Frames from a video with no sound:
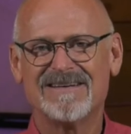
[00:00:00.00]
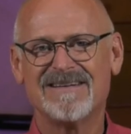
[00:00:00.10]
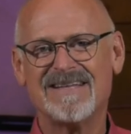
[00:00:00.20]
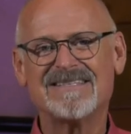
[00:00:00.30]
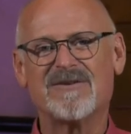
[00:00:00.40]

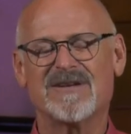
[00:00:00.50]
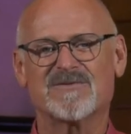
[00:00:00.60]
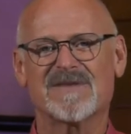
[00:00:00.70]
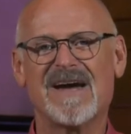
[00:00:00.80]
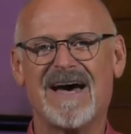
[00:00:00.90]
And that's how it
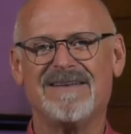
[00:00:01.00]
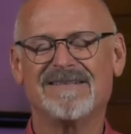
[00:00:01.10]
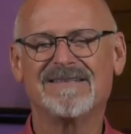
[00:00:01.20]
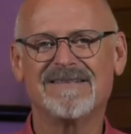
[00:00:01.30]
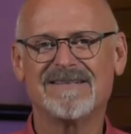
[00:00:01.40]
is with God.
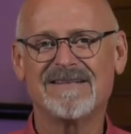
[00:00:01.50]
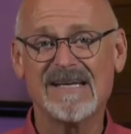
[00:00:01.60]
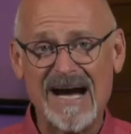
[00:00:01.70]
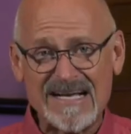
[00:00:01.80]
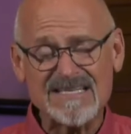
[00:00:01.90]

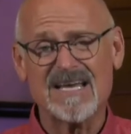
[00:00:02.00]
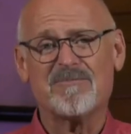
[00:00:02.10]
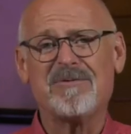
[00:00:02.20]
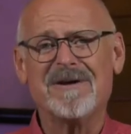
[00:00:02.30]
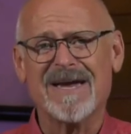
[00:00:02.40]
God's got a
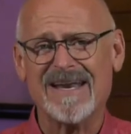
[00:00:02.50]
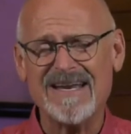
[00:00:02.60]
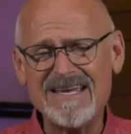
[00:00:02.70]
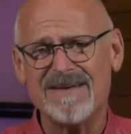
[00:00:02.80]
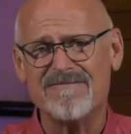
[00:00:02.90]
plan,
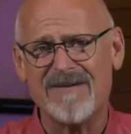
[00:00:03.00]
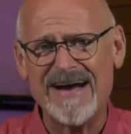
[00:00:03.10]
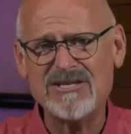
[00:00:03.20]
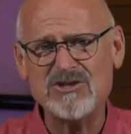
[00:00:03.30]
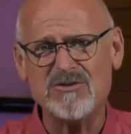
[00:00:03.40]
and he
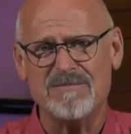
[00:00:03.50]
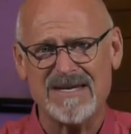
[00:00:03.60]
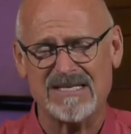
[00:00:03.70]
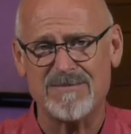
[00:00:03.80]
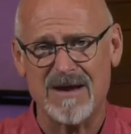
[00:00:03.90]
invites you and
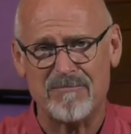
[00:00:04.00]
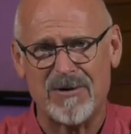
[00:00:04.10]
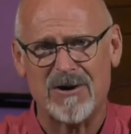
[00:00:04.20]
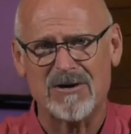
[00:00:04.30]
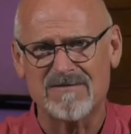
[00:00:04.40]
me to be a
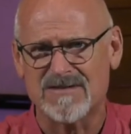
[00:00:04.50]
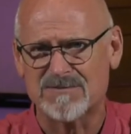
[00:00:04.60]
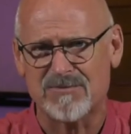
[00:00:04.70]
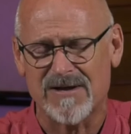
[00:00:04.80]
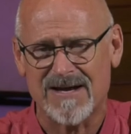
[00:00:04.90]
part of
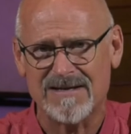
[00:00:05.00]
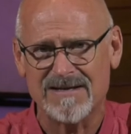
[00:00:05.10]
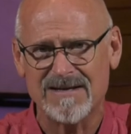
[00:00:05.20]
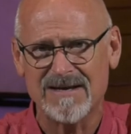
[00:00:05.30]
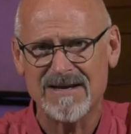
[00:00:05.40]
his plan.
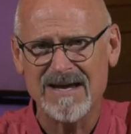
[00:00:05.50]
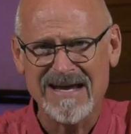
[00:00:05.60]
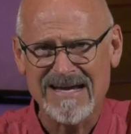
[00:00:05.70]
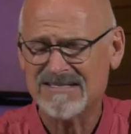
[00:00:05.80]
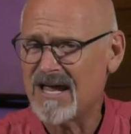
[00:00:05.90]

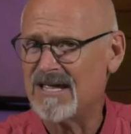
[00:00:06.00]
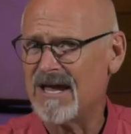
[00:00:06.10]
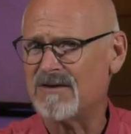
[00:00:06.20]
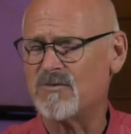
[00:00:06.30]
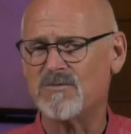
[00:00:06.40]

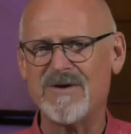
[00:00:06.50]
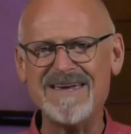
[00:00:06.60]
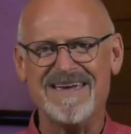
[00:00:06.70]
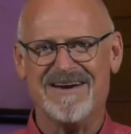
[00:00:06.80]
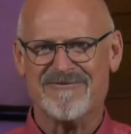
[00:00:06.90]
And when
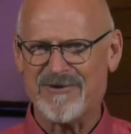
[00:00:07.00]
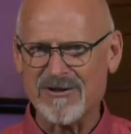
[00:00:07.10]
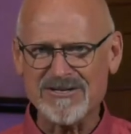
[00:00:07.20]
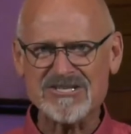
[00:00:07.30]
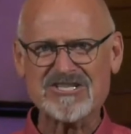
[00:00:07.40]
we
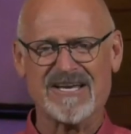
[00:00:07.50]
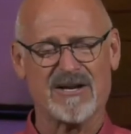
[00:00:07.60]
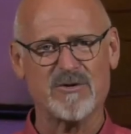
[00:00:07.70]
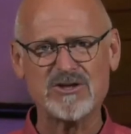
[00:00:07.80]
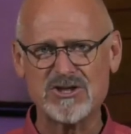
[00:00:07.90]
fall into sin
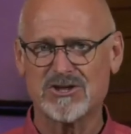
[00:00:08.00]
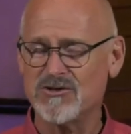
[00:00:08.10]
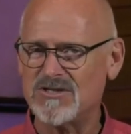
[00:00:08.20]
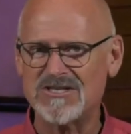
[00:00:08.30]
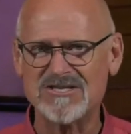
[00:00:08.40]
and we
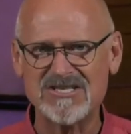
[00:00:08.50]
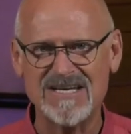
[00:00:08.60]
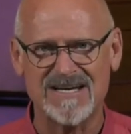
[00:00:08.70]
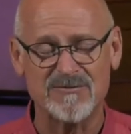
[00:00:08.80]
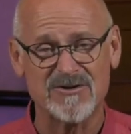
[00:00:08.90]
choose to
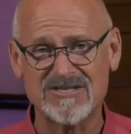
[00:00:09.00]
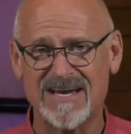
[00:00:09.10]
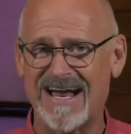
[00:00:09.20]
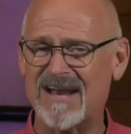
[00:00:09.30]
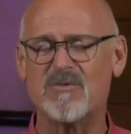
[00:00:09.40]
sin, we're
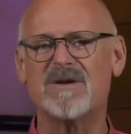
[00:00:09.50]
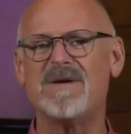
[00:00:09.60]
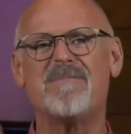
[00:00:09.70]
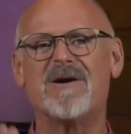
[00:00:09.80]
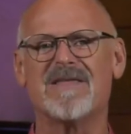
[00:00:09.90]
saying, I don't want to
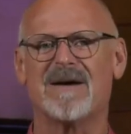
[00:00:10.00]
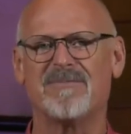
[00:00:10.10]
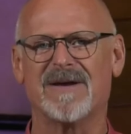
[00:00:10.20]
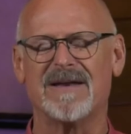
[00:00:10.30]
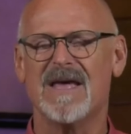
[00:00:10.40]
be a part of that
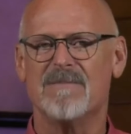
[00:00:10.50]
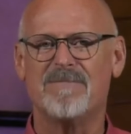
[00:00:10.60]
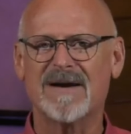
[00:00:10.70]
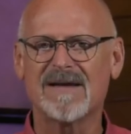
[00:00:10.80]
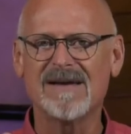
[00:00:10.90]
plan.
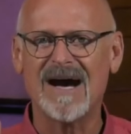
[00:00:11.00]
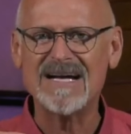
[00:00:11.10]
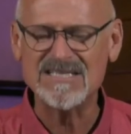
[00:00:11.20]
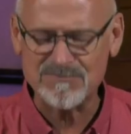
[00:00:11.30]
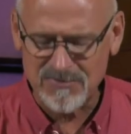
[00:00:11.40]
But
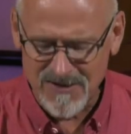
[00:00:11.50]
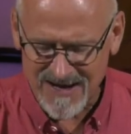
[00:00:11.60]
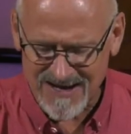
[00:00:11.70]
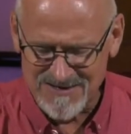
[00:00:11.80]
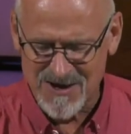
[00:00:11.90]
God's
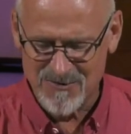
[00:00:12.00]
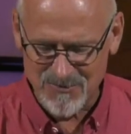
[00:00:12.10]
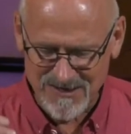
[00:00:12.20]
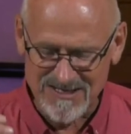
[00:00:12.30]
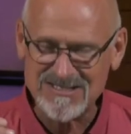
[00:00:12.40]
plan
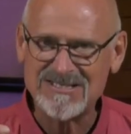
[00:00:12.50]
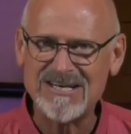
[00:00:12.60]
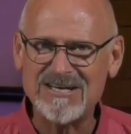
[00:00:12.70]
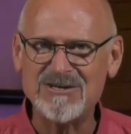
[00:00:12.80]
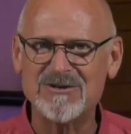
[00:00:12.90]
will
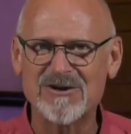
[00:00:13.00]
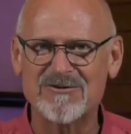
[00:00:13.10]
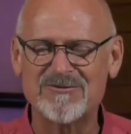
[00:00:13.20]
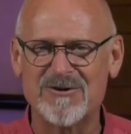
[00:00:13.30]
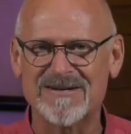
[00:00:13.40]
continue to go
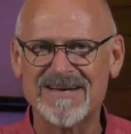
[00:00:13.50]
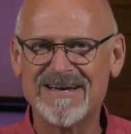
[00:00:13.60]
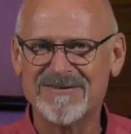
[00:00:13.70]
forward.